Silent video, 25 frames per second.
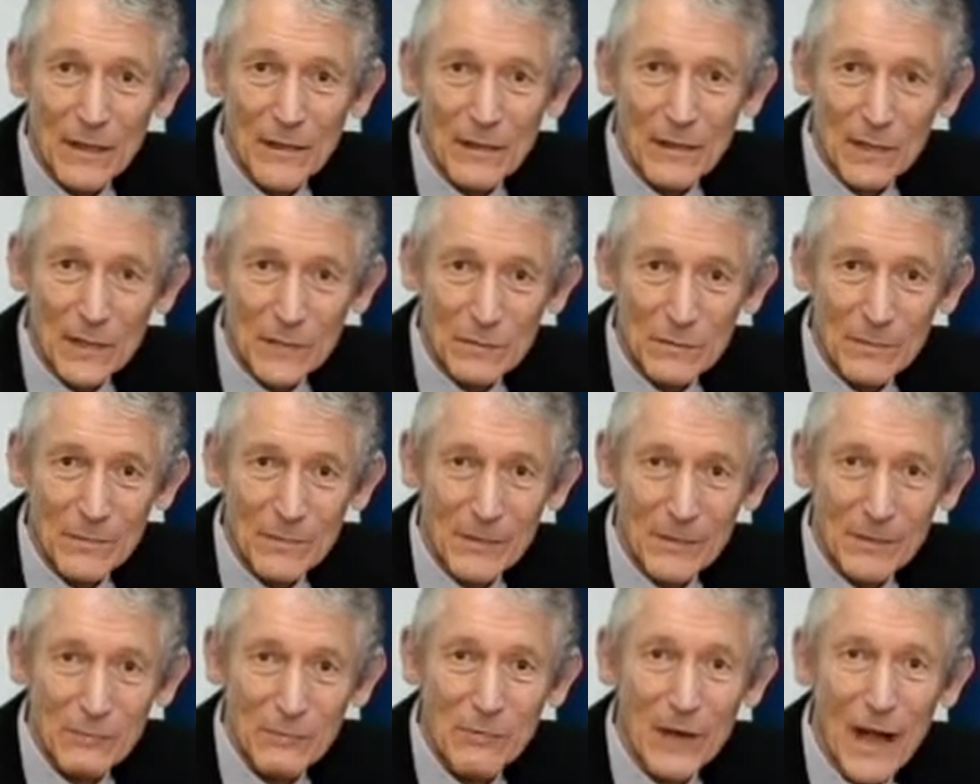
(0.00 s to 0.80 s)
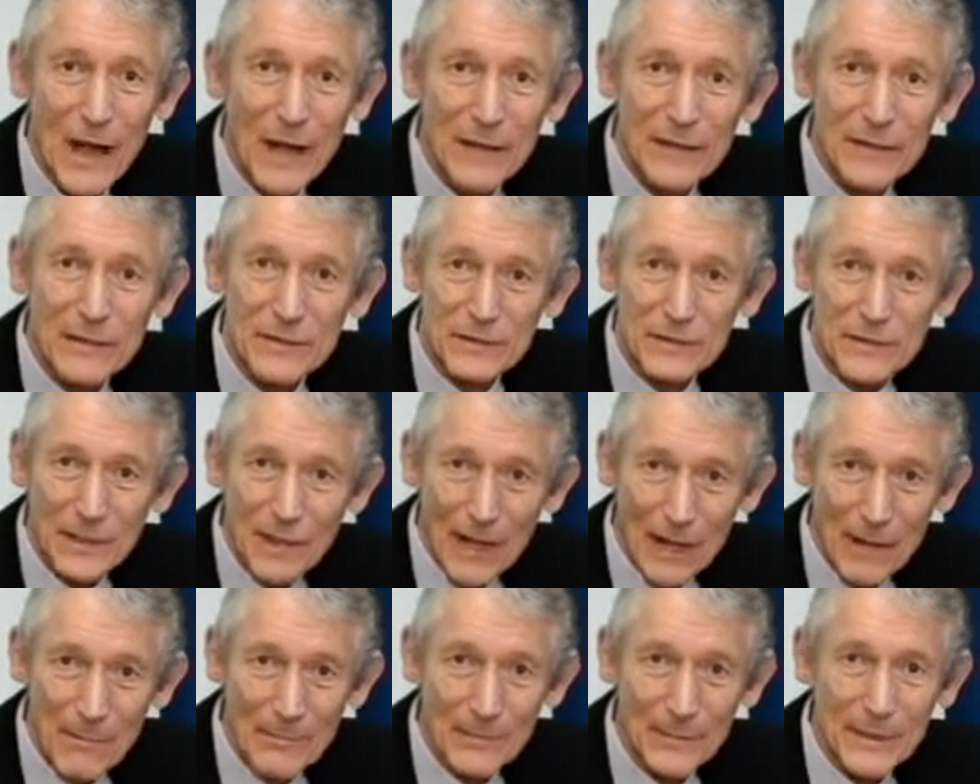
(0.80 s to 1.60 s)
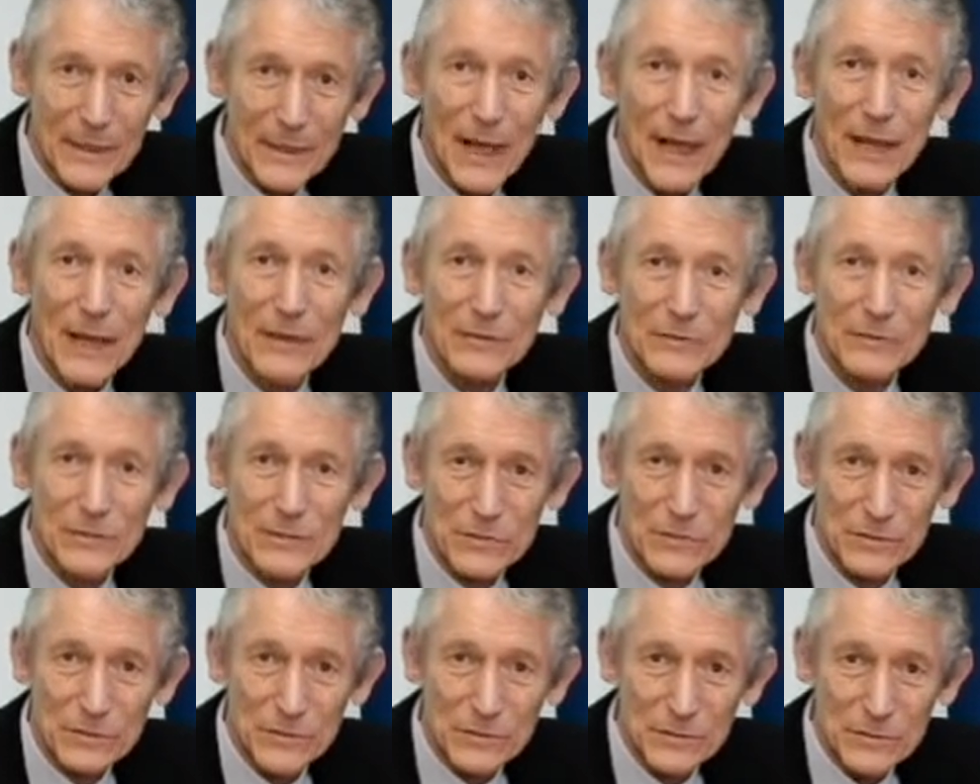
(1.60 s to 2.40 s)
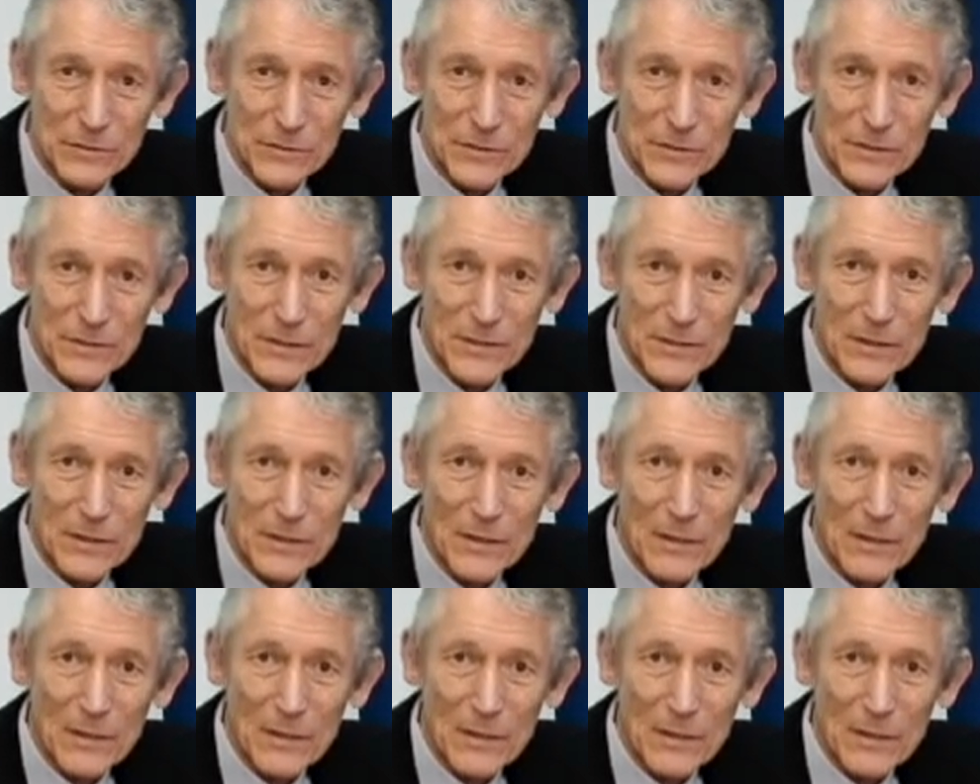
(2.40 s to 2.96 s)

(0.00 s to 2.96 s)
These will be run as company-owned stores